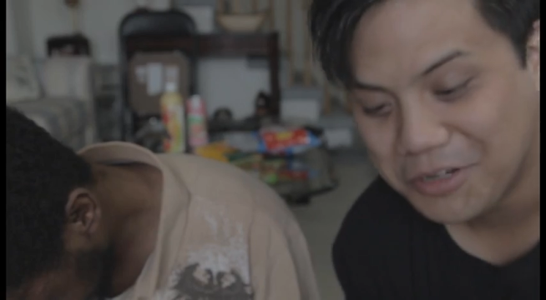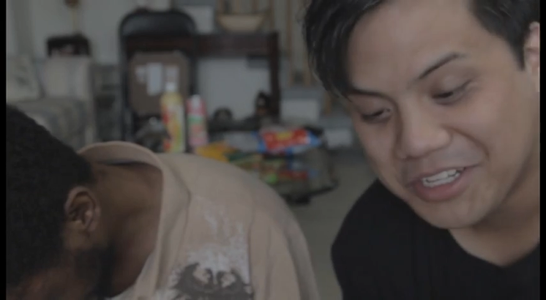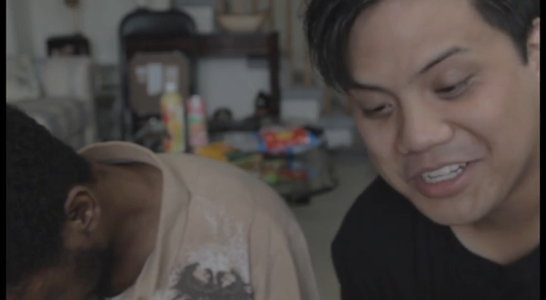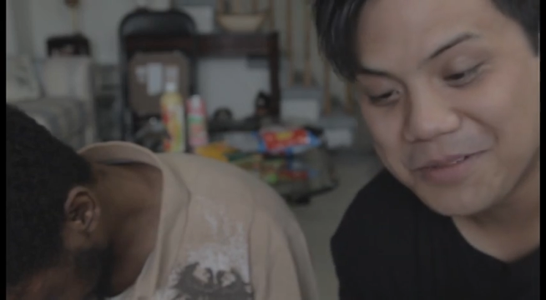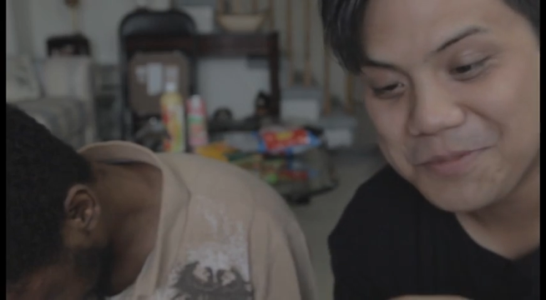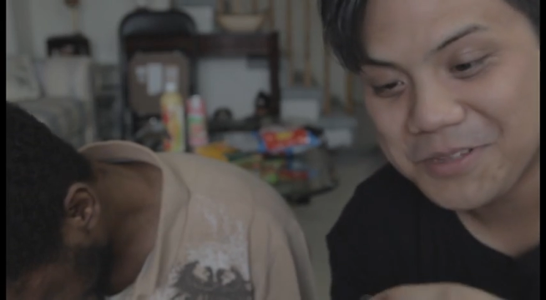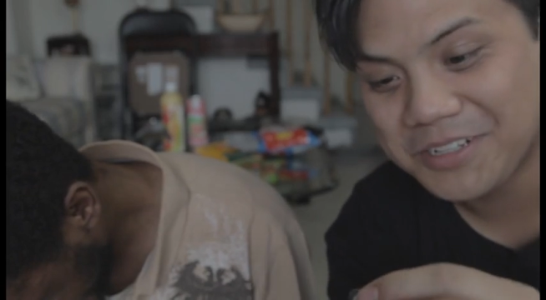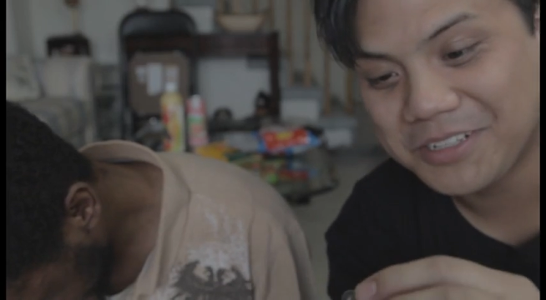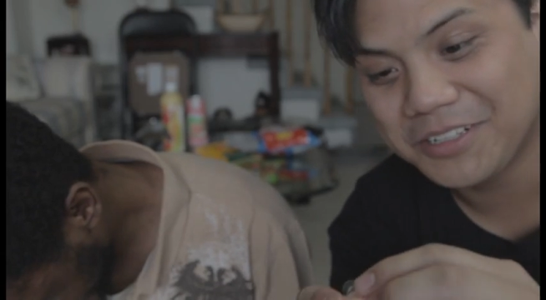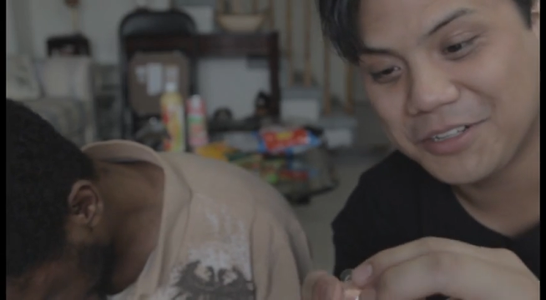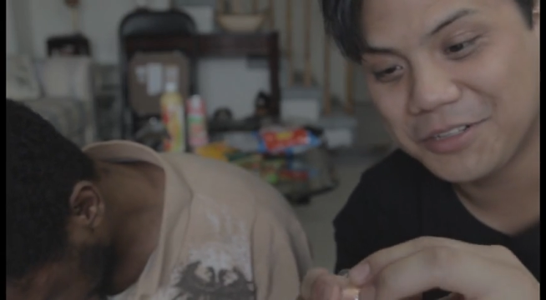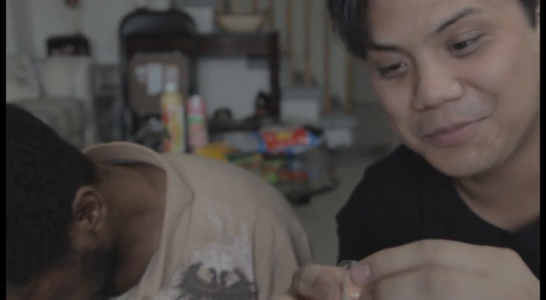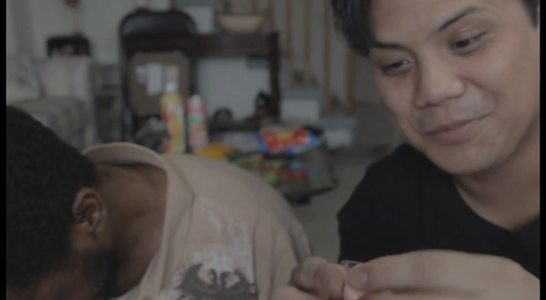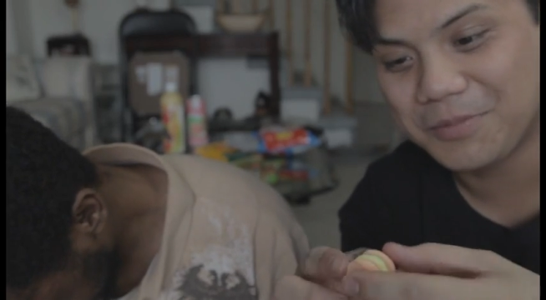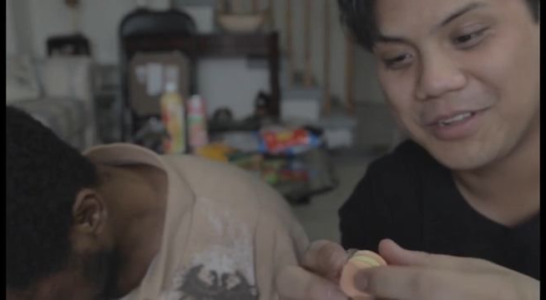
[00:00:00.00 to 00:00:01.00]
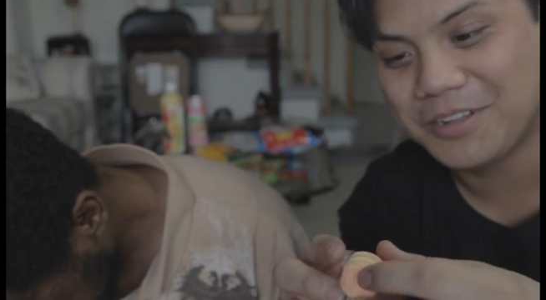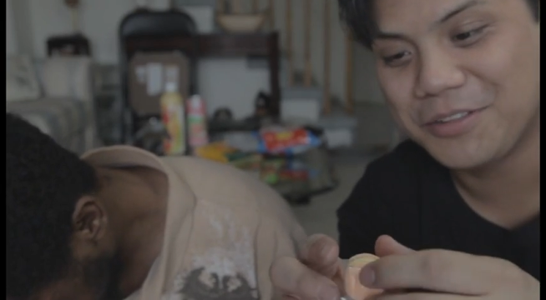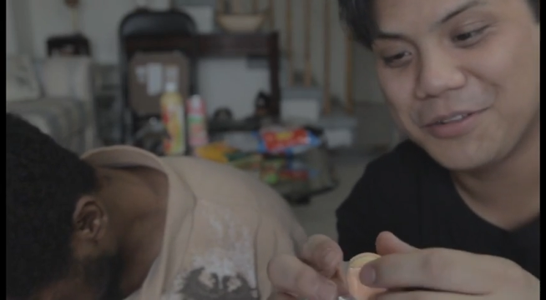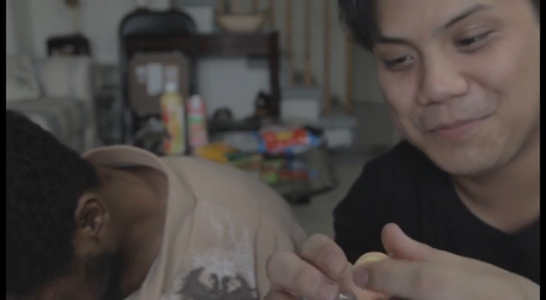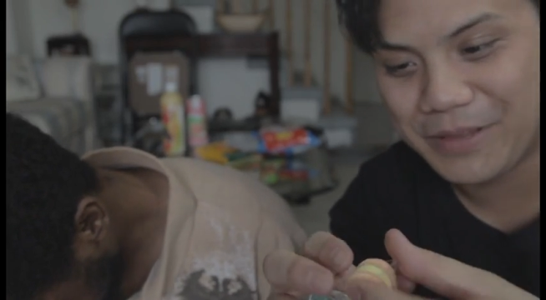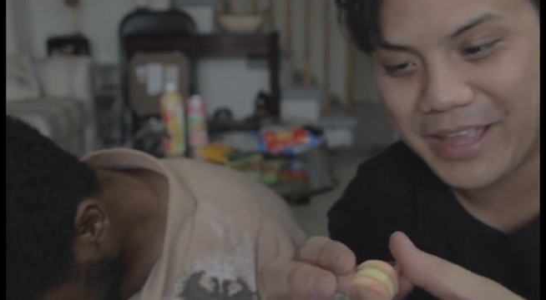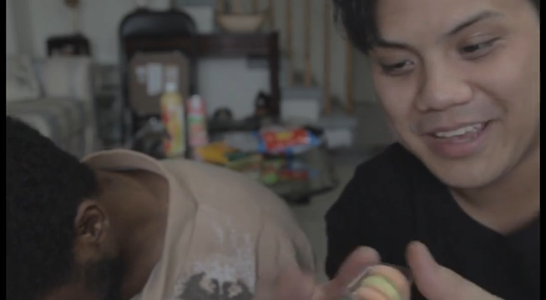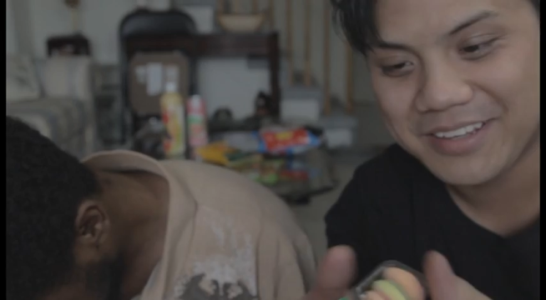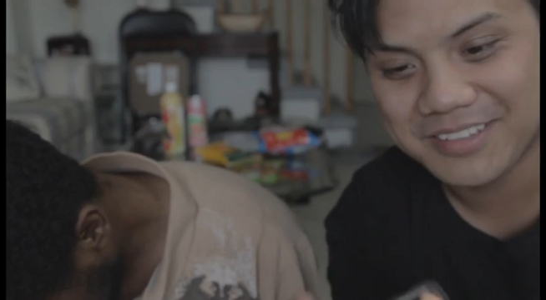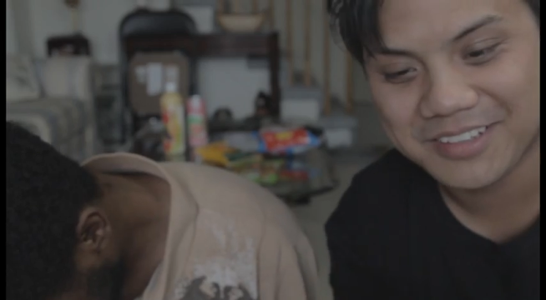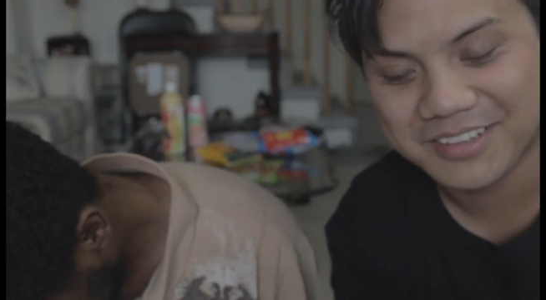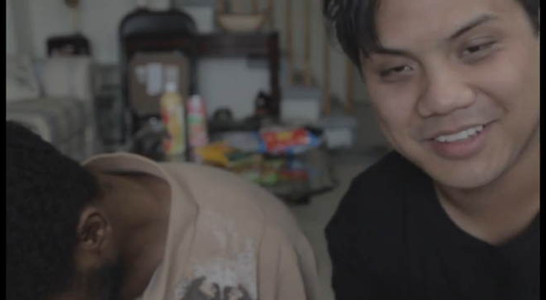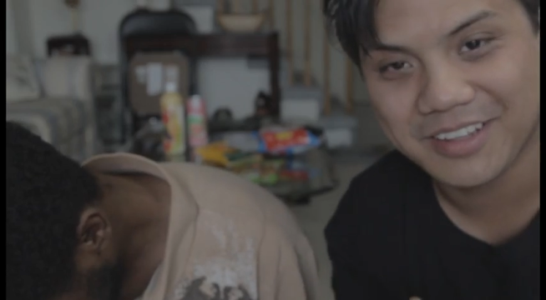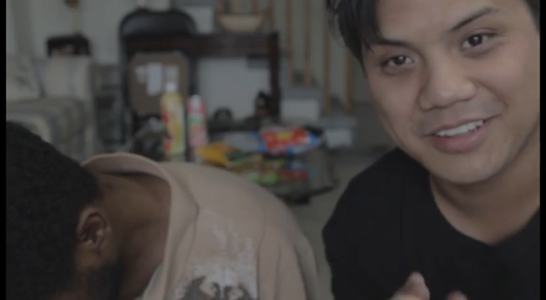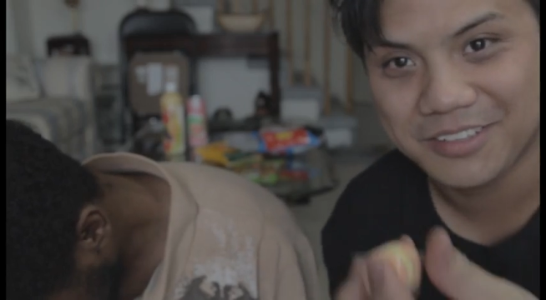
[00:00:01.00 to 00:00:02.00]
Oh, and it comes in a little another
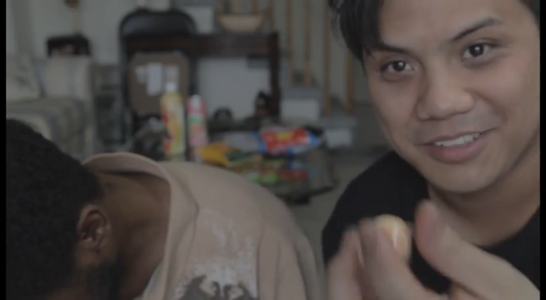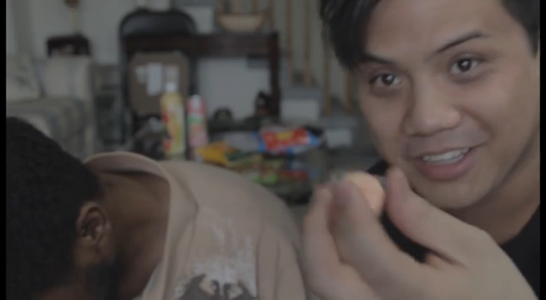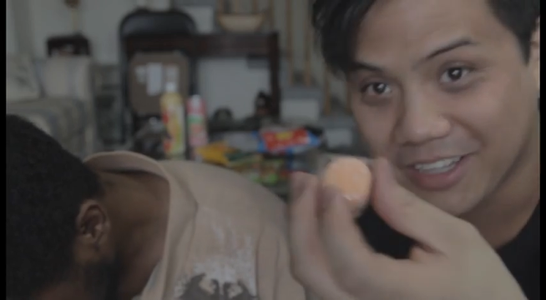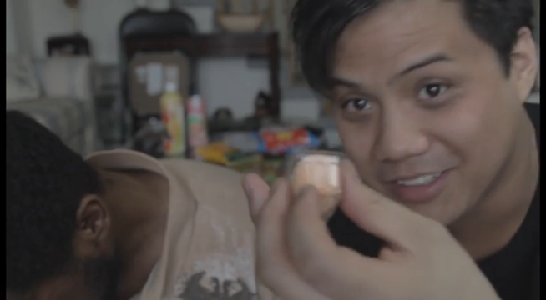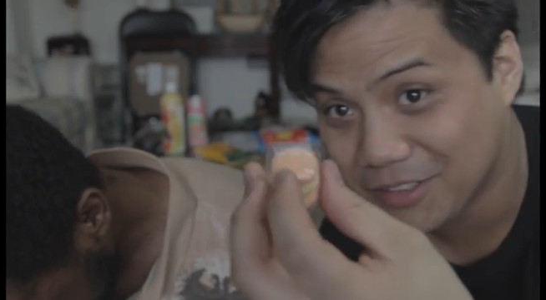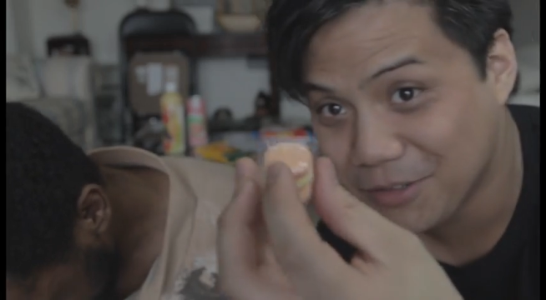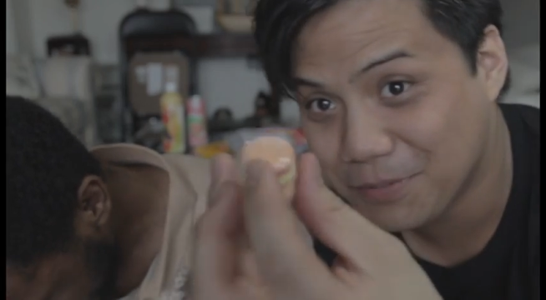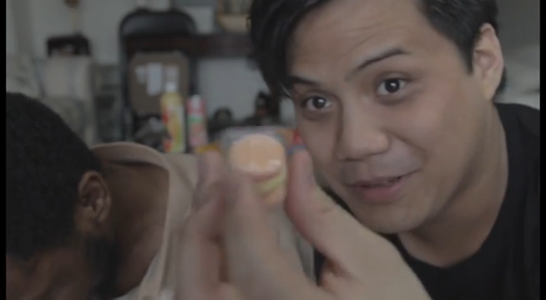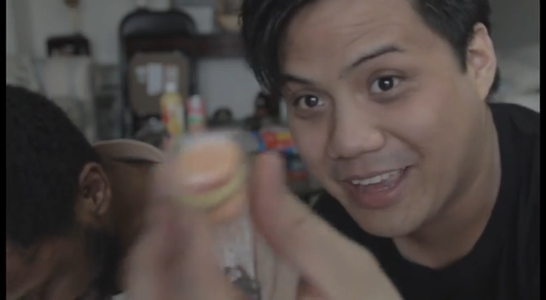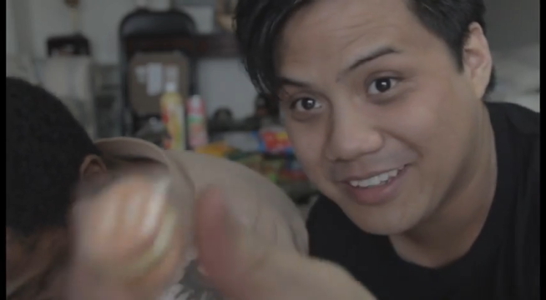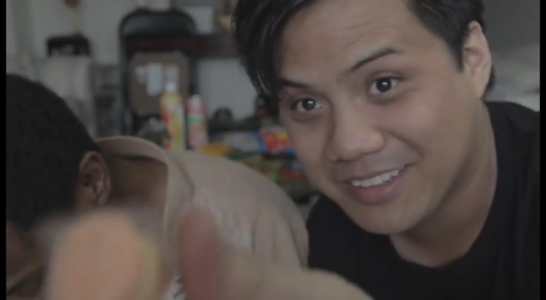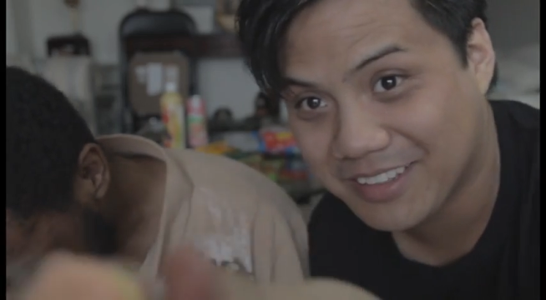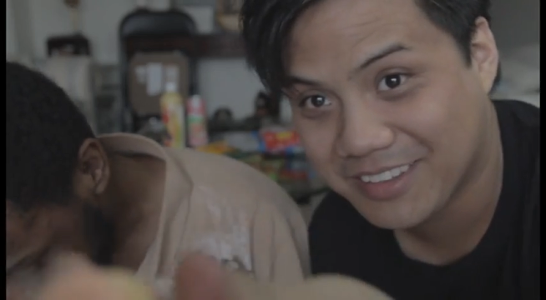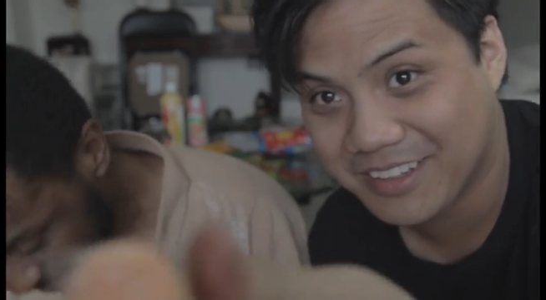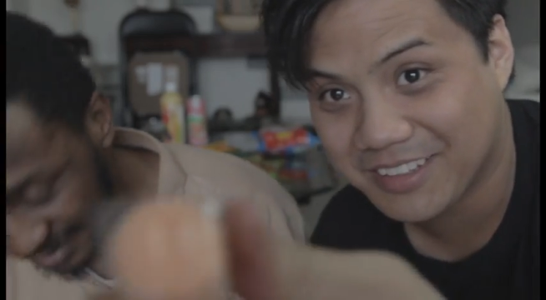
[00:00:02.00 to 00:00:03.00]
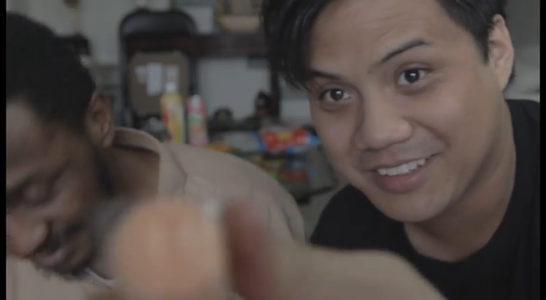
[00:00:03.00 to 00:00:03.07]
plastic thing, so you get two plastic